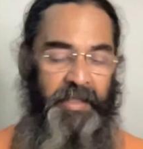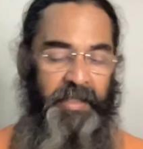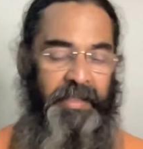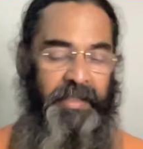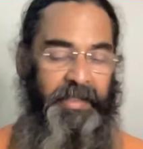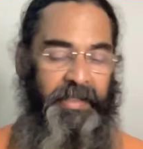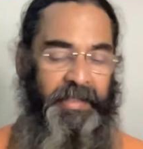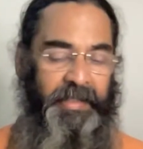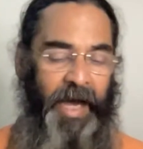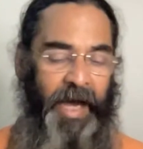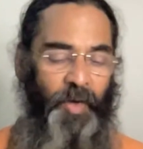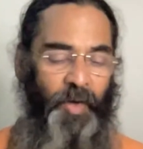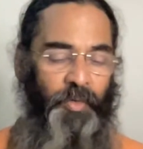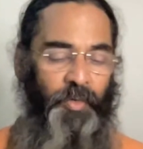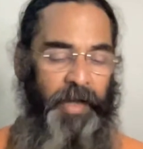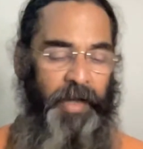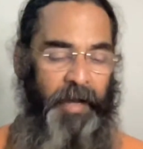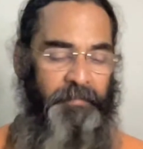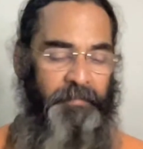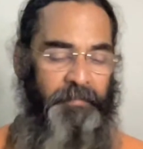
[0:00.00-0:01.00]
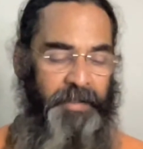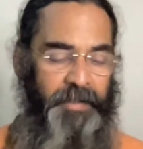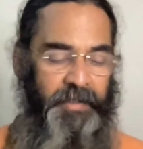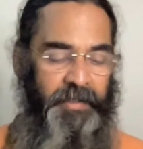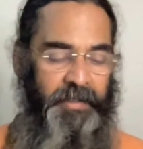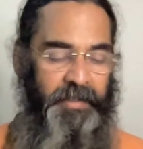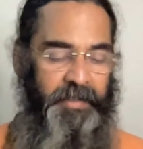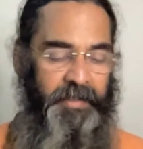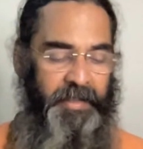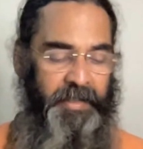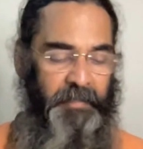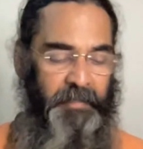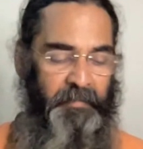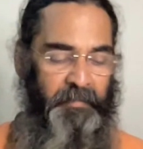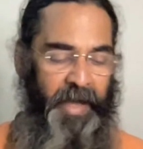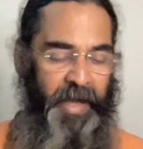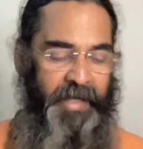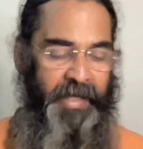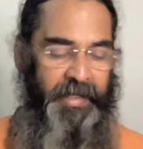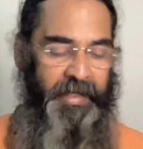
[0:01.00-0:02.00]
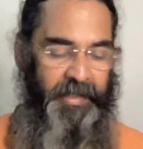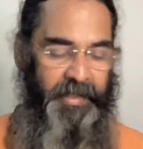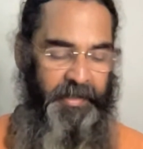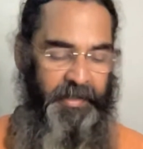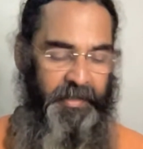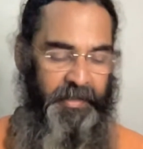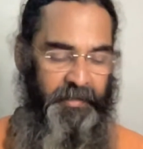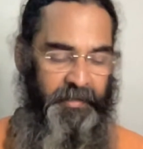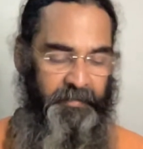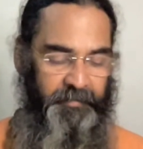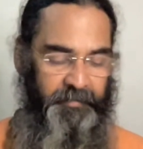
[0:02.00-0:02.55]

the doubt appears in the mind,